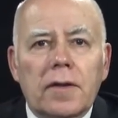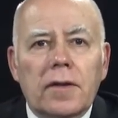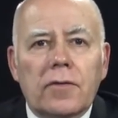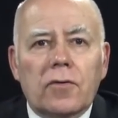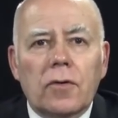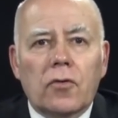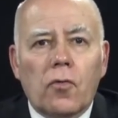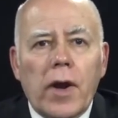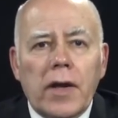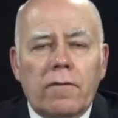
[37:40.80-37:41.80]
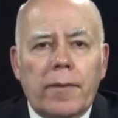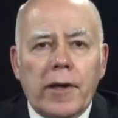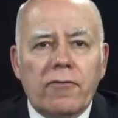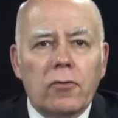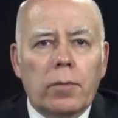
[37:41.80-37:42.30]
is great. Bank
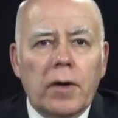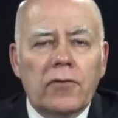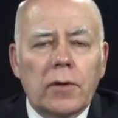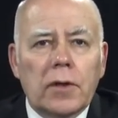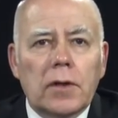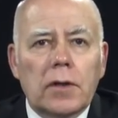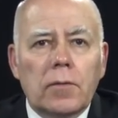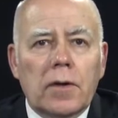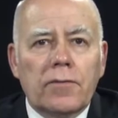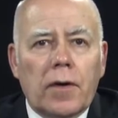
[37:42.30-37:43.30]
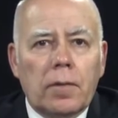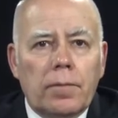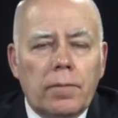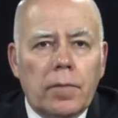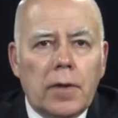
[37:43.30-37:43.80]
of New Brunswick and one of our
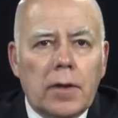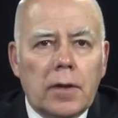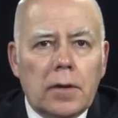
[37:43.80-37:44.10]
uh,